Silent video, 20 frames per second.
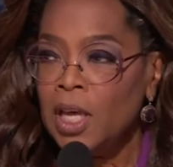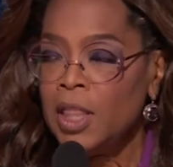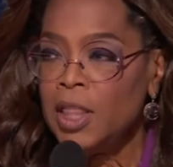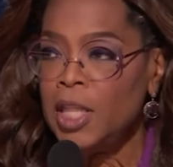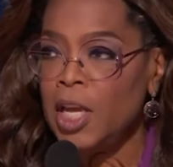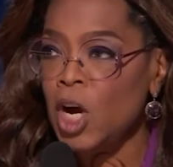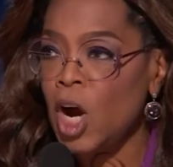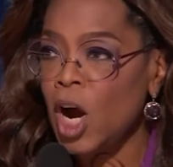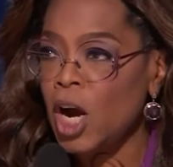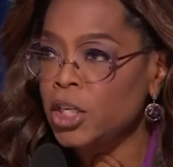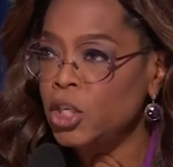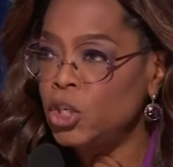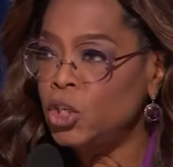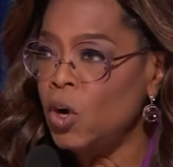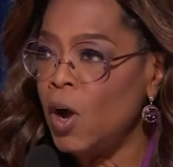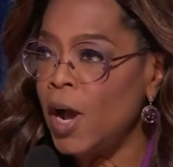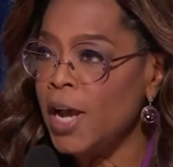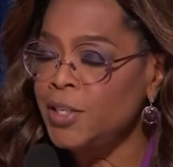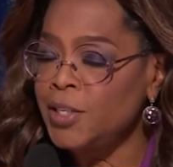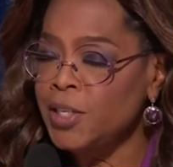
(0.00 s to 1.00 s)
There are
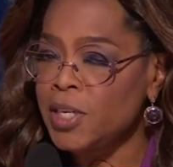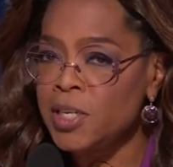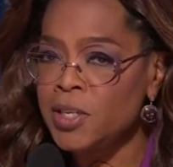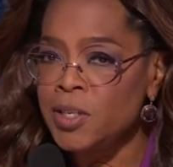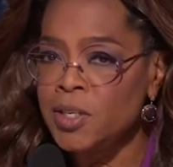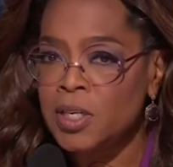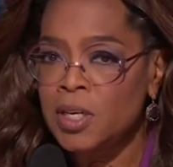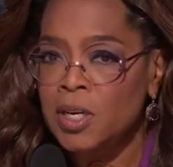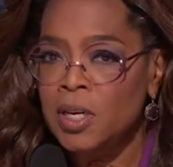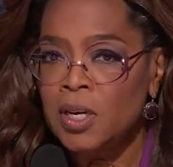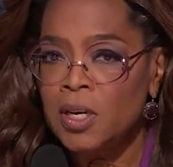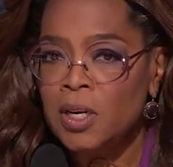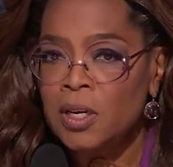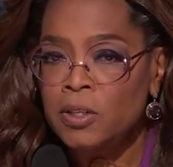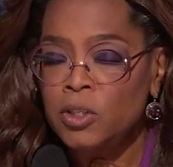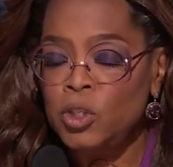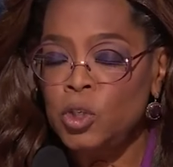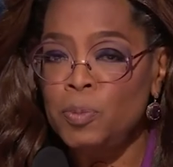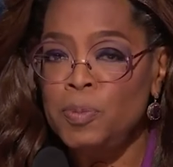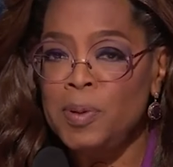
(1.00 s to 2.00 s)
choices
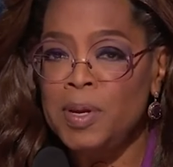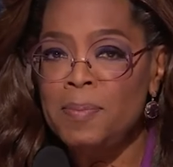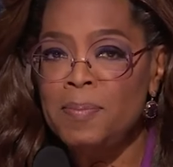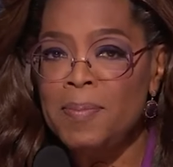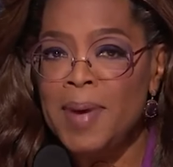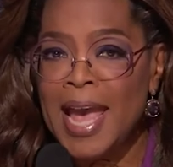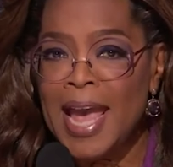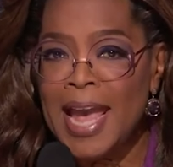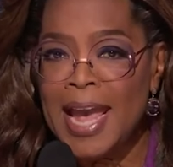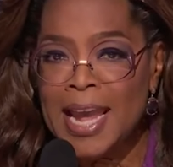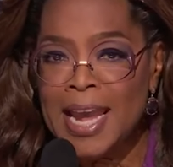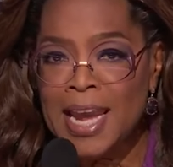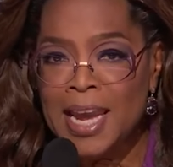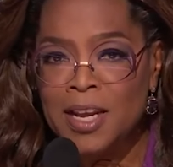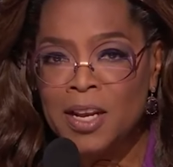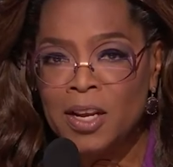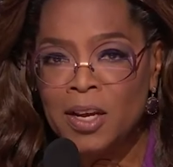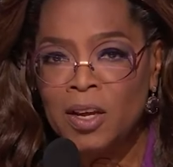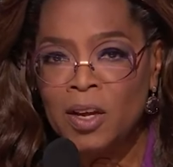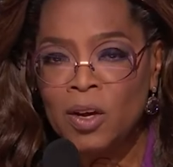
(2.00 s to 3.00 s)
to be
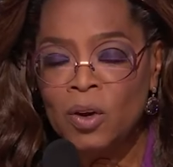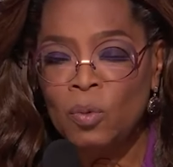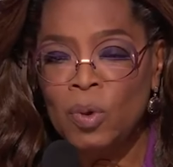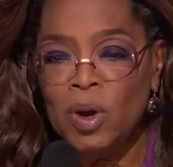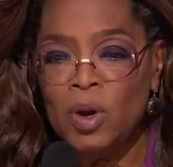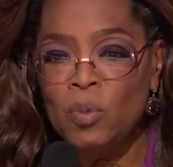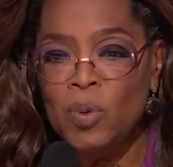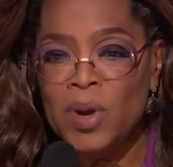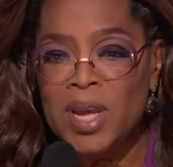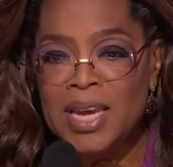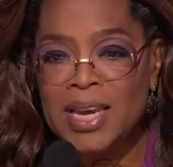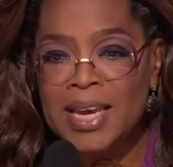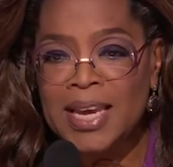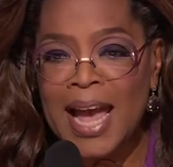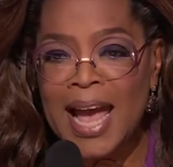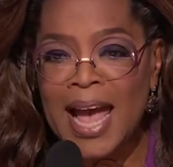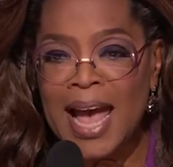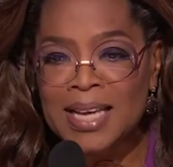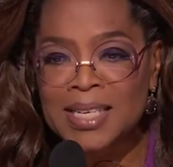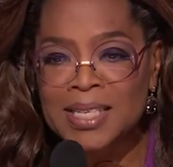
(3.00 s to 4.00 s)
made when we
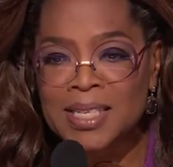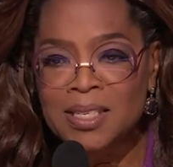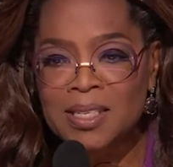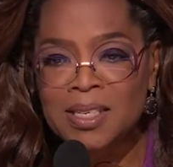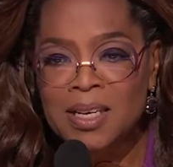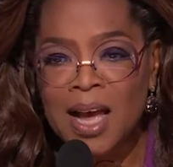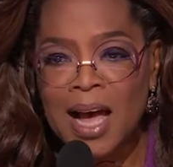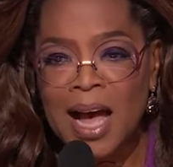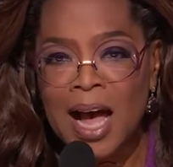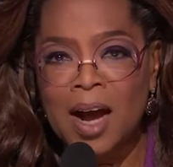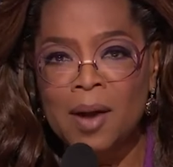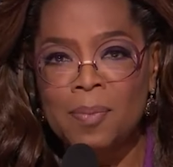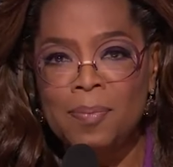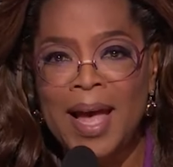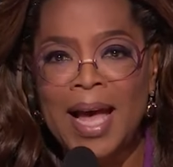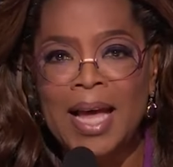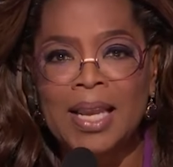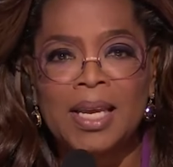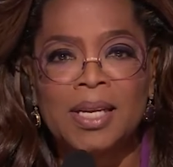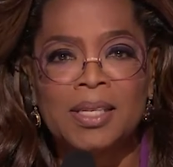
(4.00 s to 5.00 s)
cast our
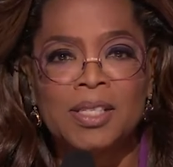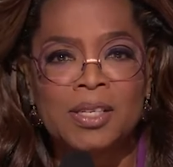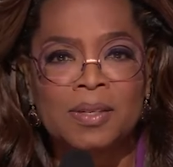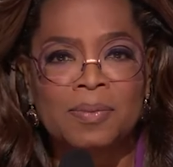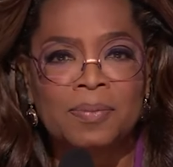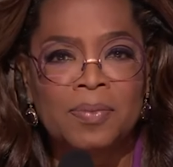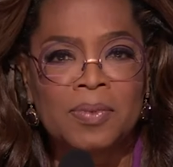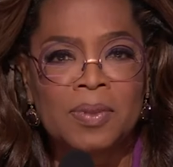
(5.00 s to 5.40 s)
ballot.